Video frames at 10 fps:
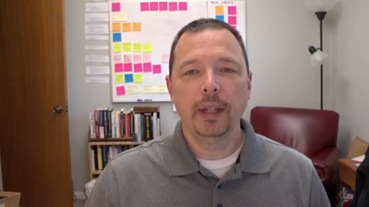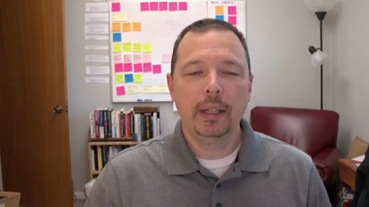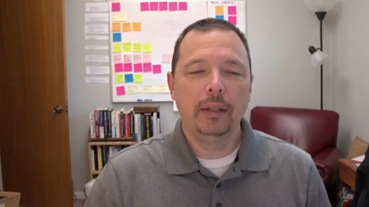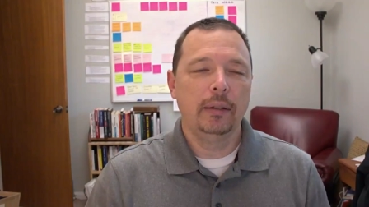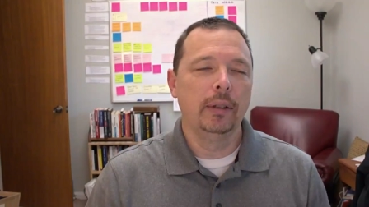
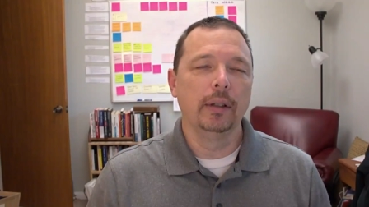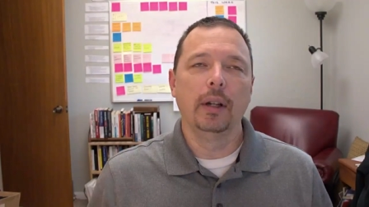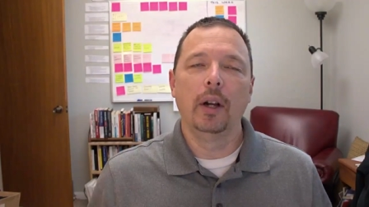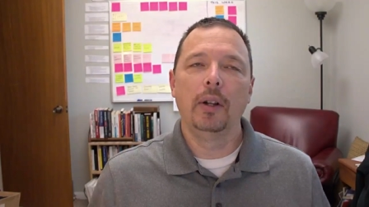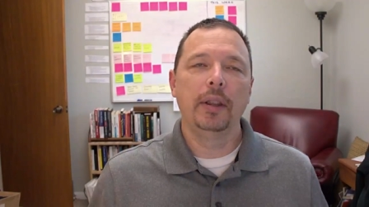and
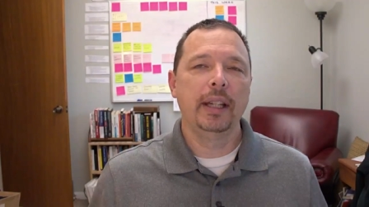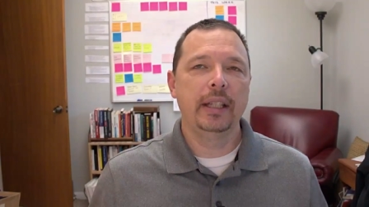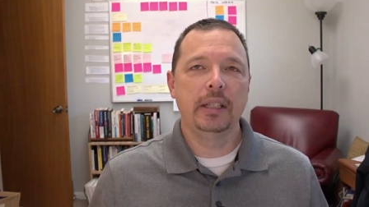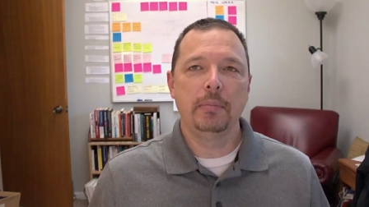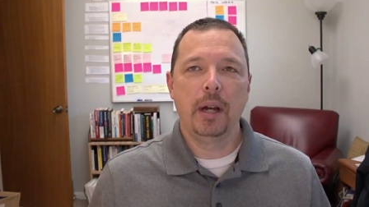look, all
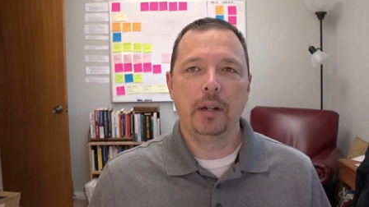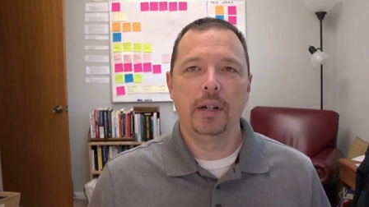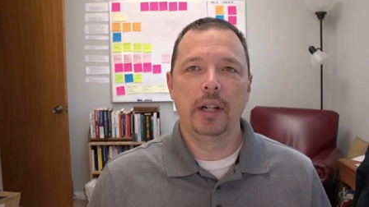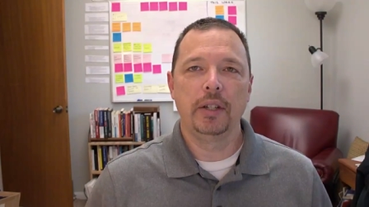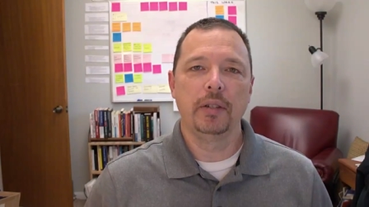things in
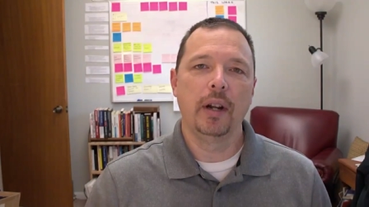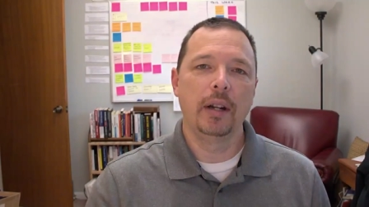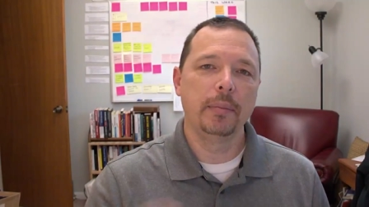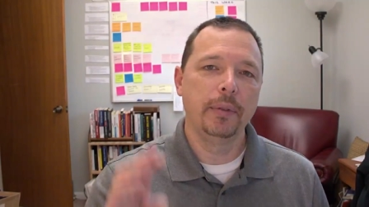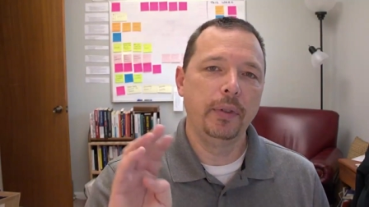moderation,
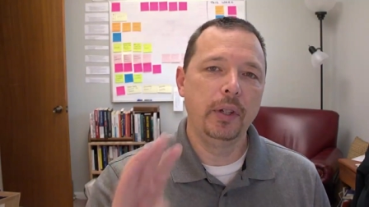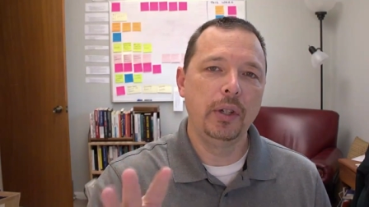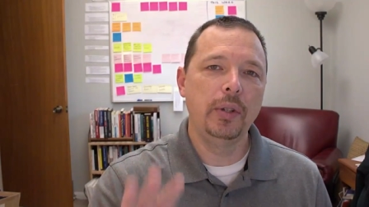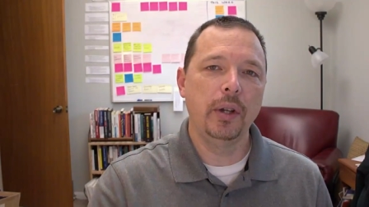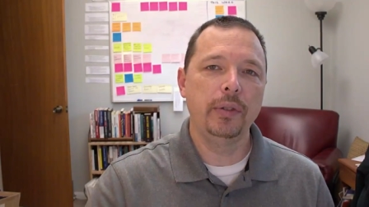right? If you
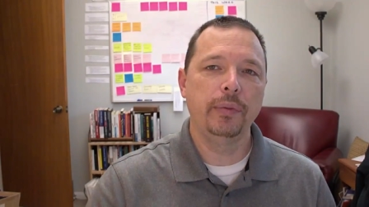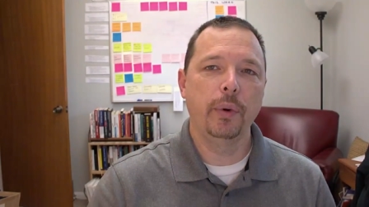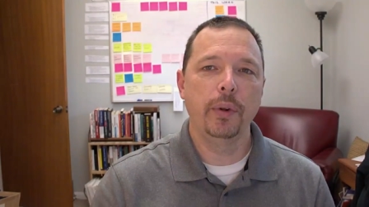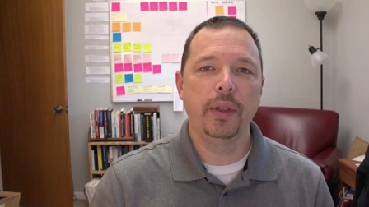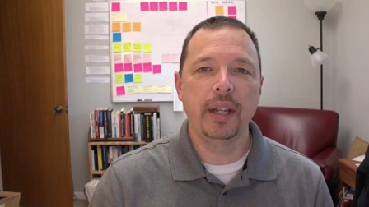do those
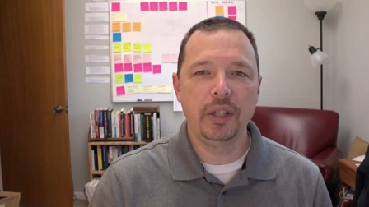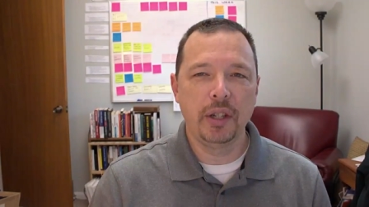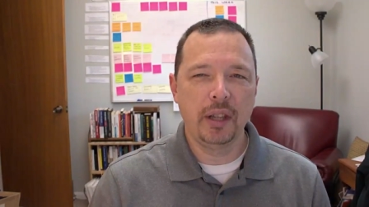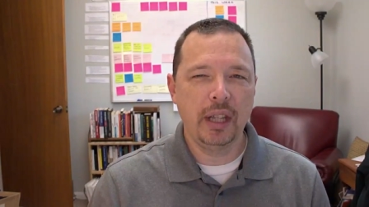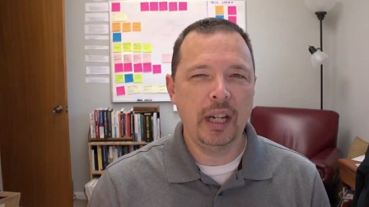four things,
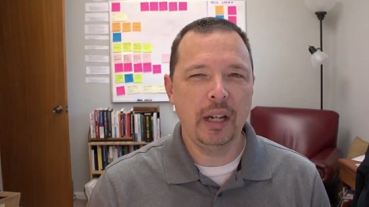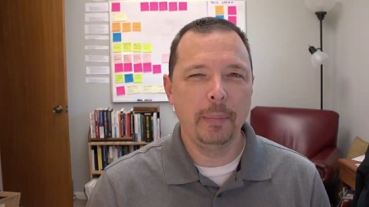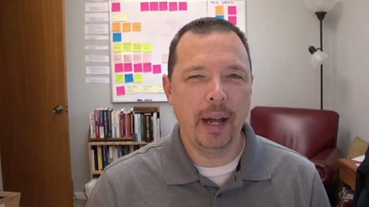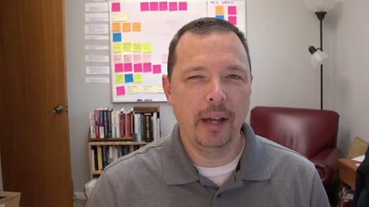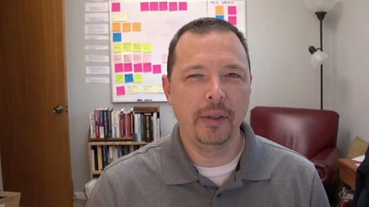you think
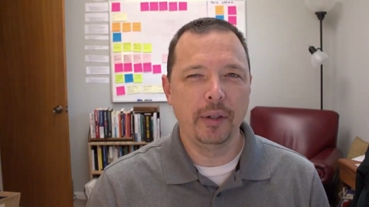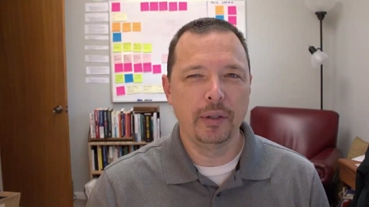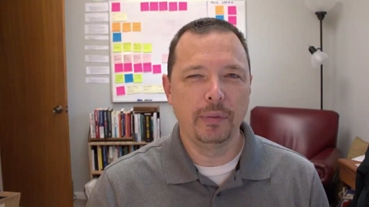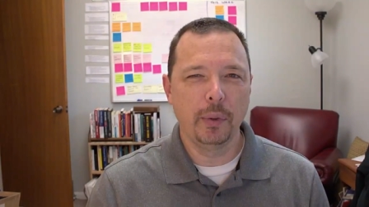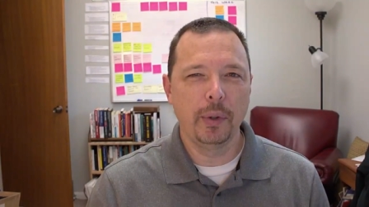about
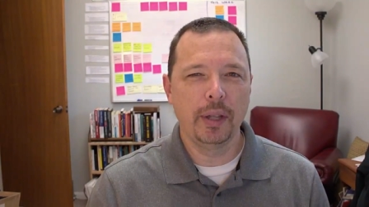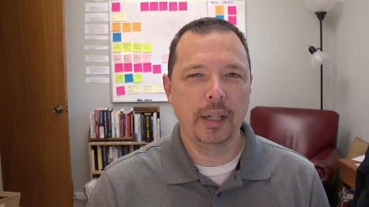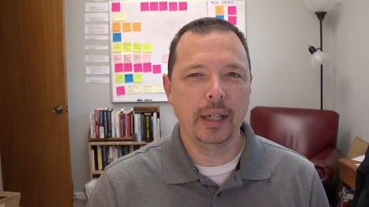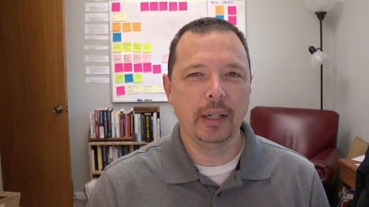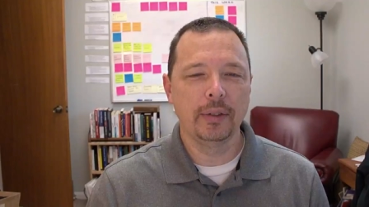those four
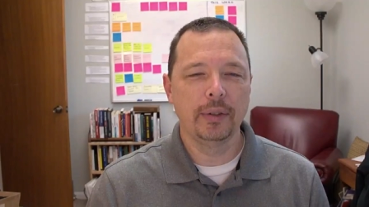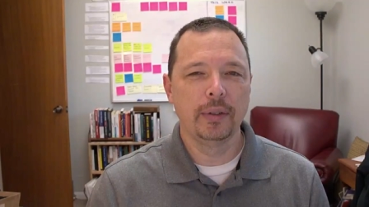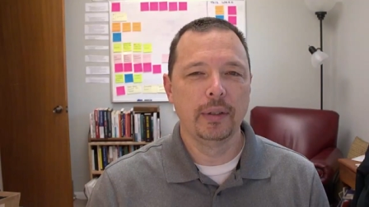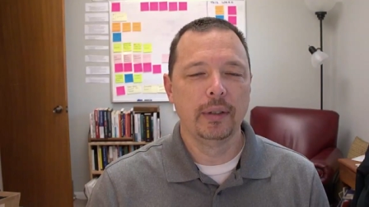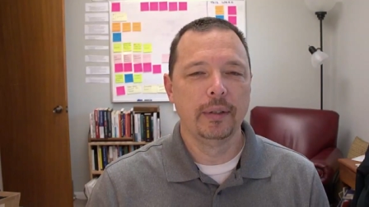
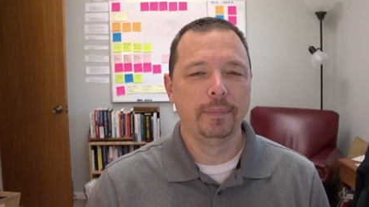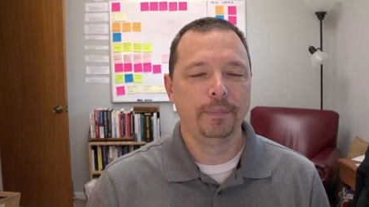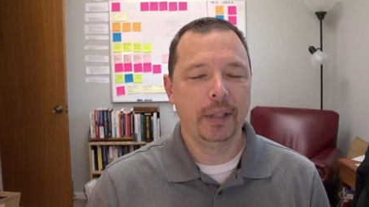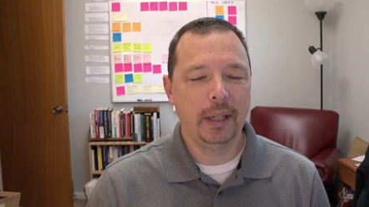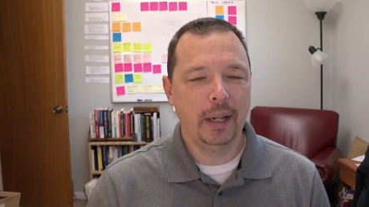things,
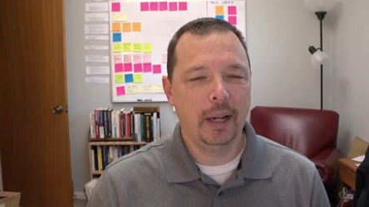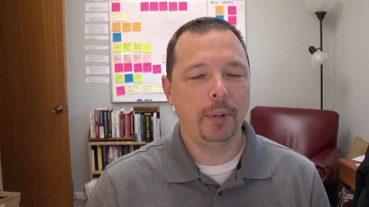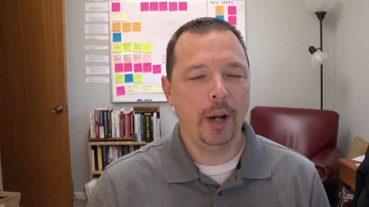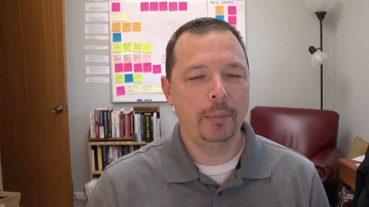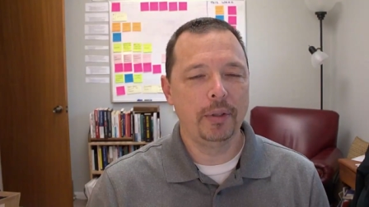then I
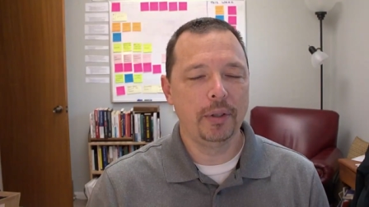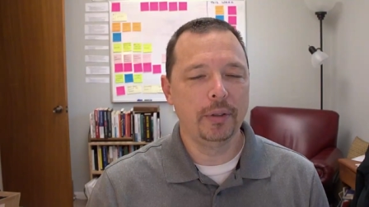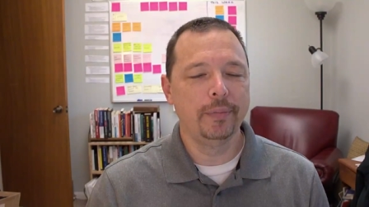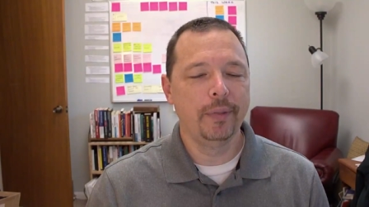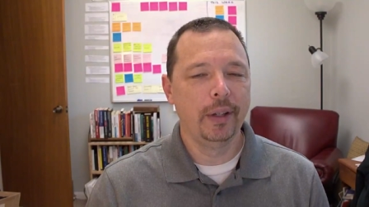promise
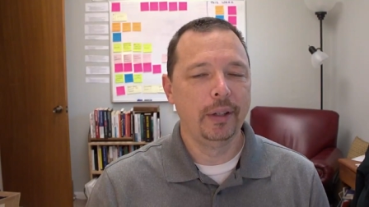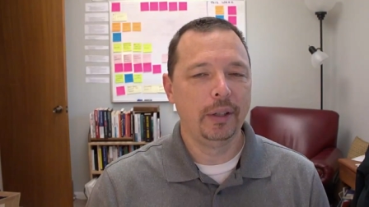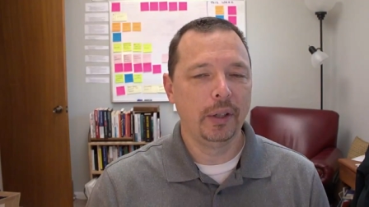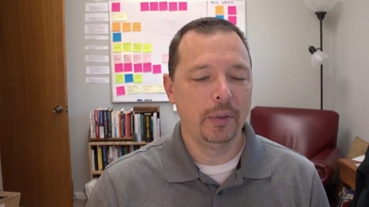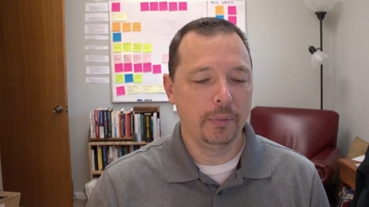you,
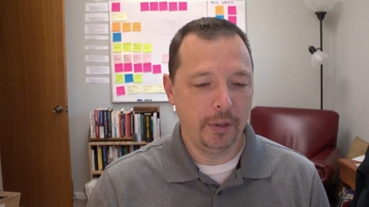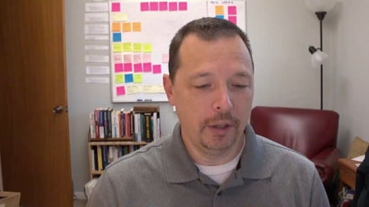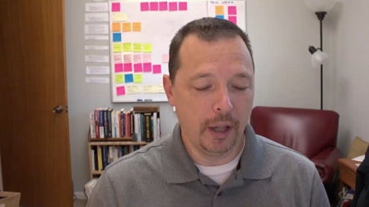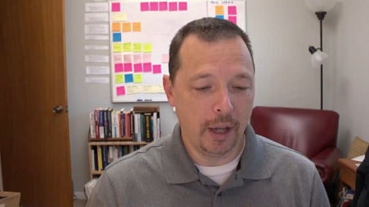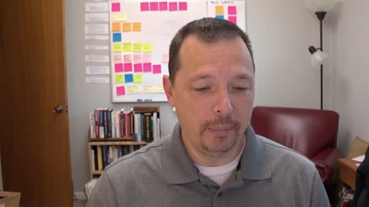you're going to
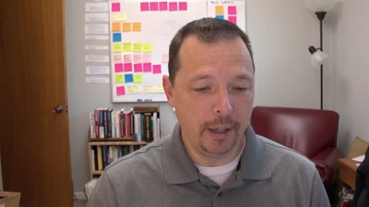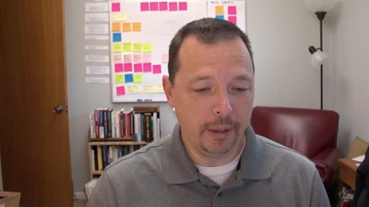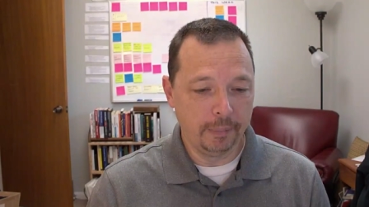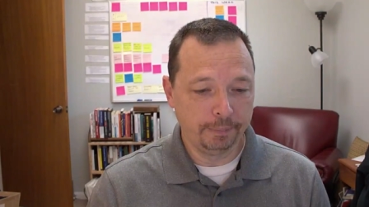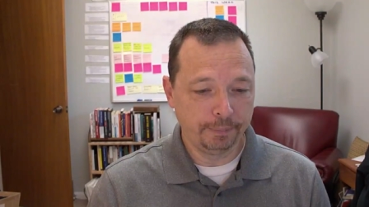feel a lot
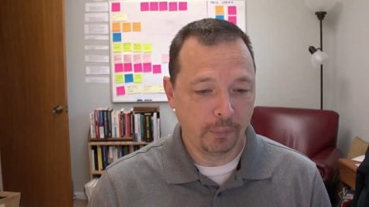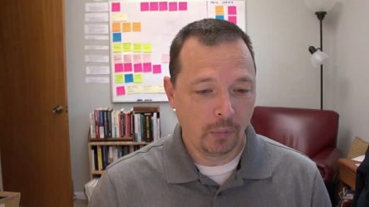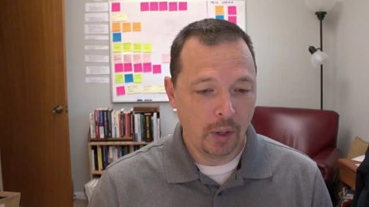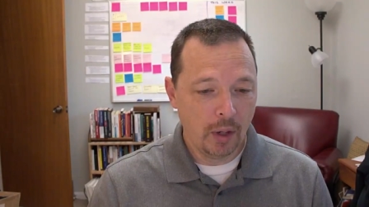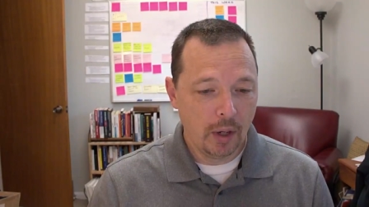better.
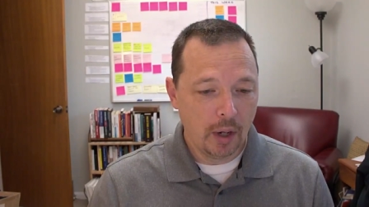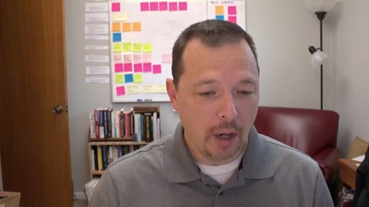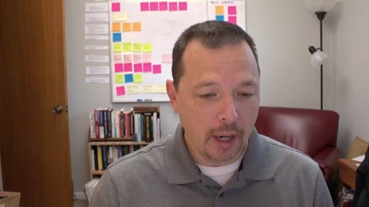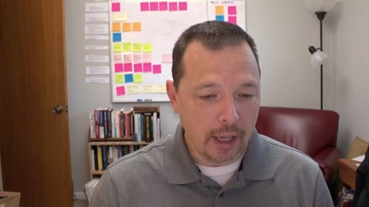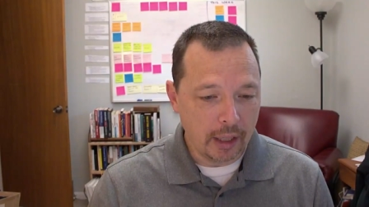
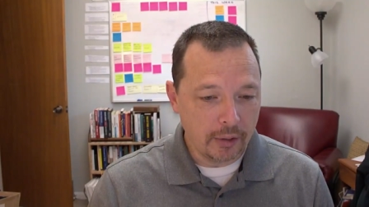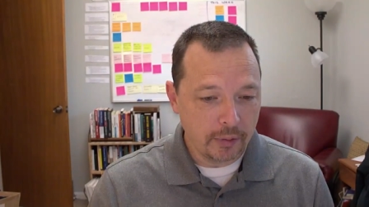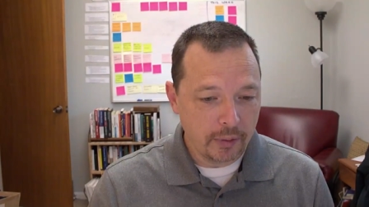All right.